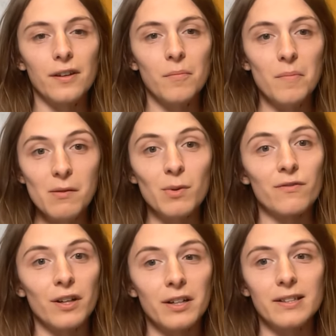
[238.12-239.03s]
me and my
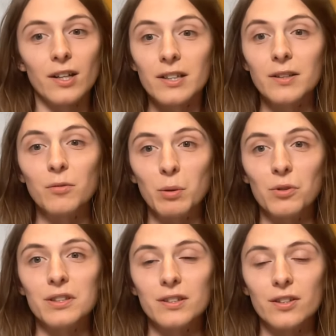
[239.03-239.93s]
friend decided that we
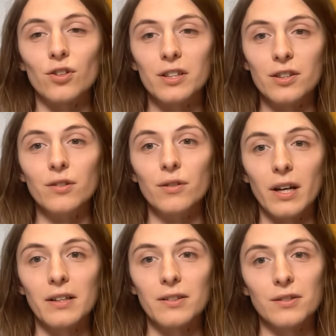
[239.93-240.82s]
wanted to try to do
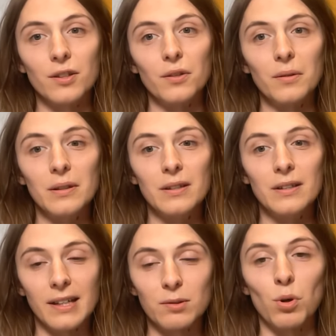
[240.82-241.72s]
that. So
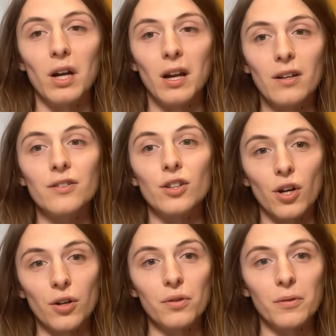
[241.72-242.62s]
that's why I learned to
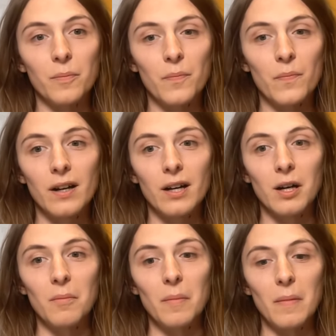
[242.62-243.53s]
code.
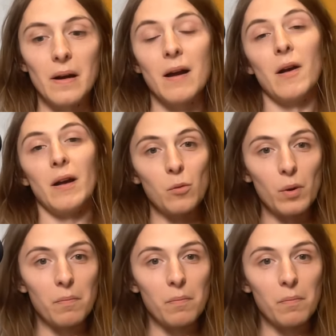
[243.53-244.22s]
Um, we